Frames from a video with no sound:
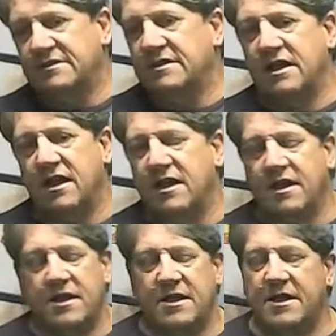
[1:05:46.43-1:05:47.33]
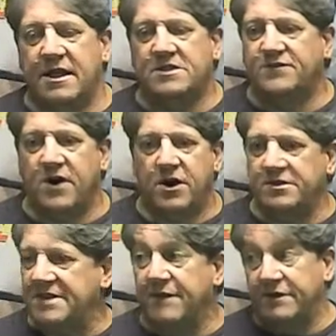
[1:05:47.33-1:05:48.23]
Yeah, as far
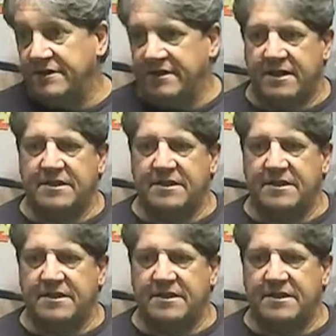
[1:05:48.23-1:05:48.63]
as everything,